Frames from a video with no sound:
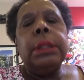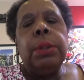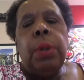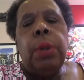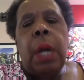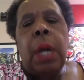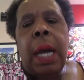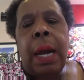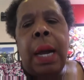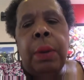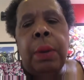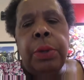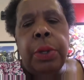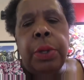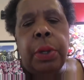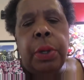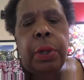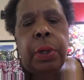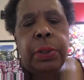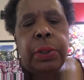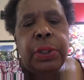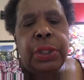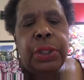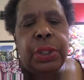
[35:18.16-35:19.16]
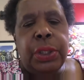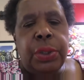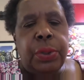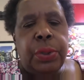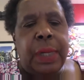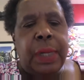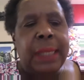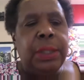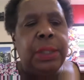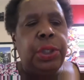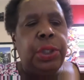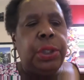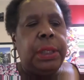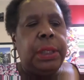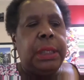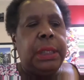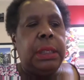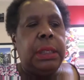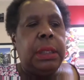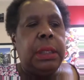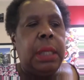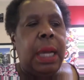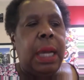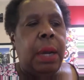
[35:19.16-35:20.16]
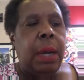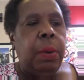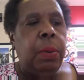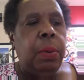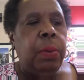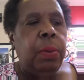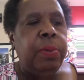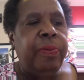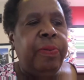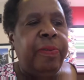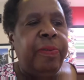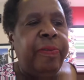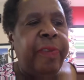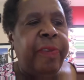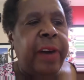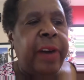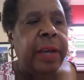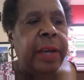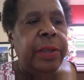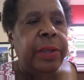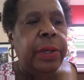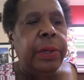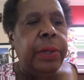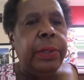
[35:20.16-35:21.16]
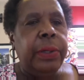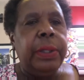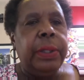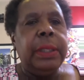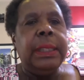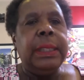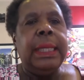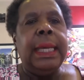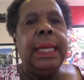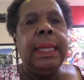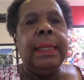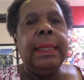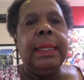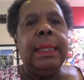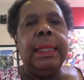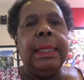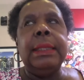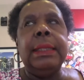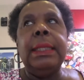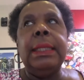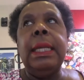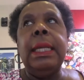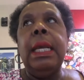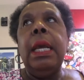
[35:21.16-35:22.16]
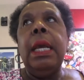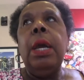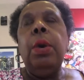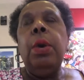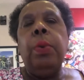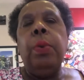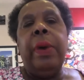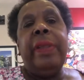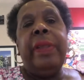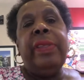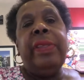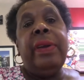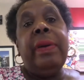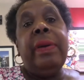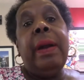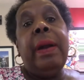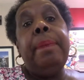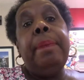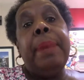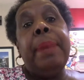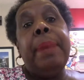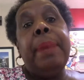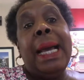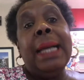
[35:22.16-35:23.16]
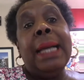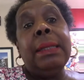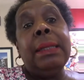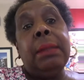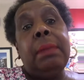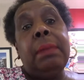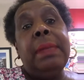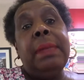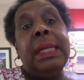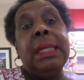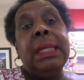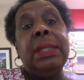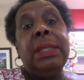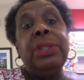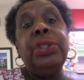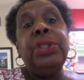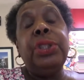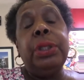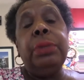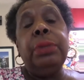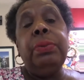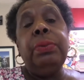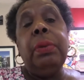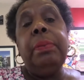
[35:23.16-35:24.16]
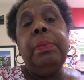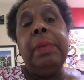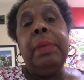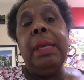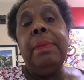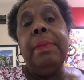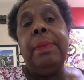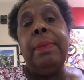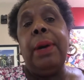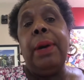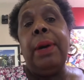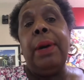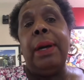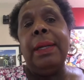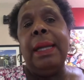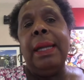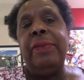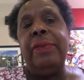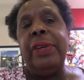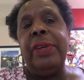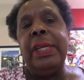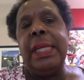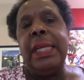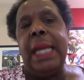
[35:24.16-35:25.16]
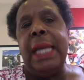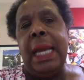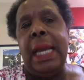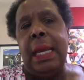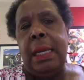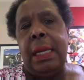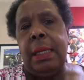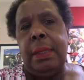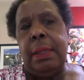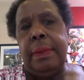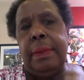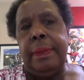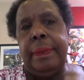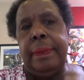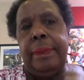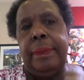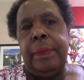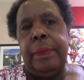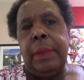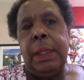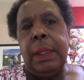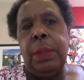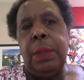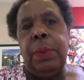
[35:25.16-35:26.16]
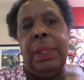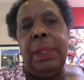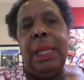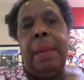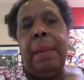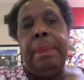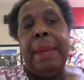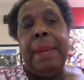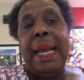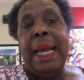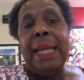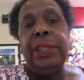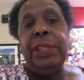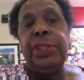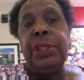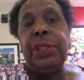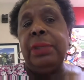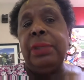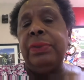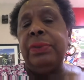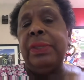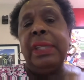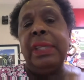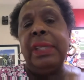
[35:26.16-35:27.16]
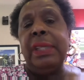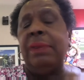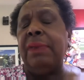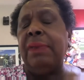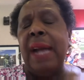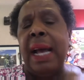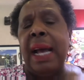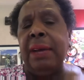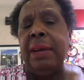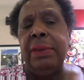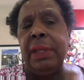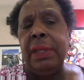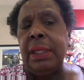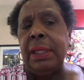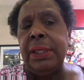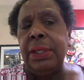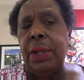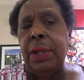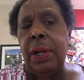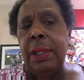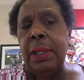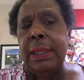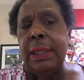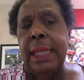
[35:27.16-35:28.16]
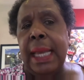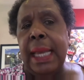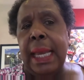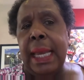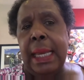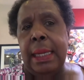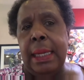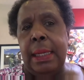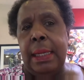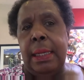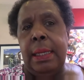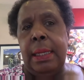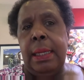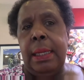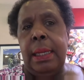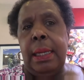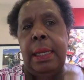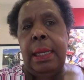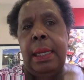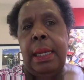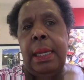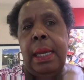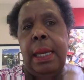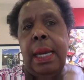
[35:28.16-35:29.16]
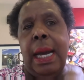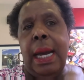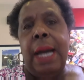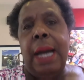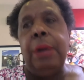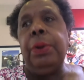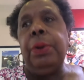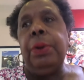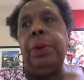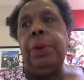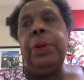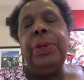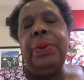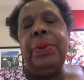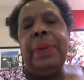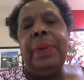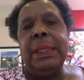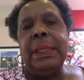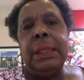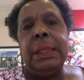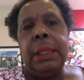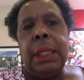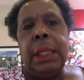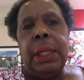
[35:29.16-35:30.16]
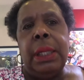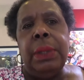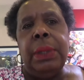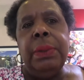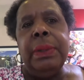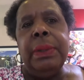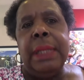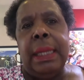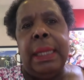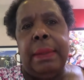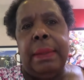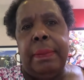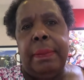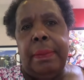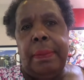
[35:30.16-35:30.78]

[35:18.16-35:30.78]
are you gonna stretch this? How far are you gonna take this? When there are Black Dominican children being born every day, when there are Black children around us all day, how could you exclude them?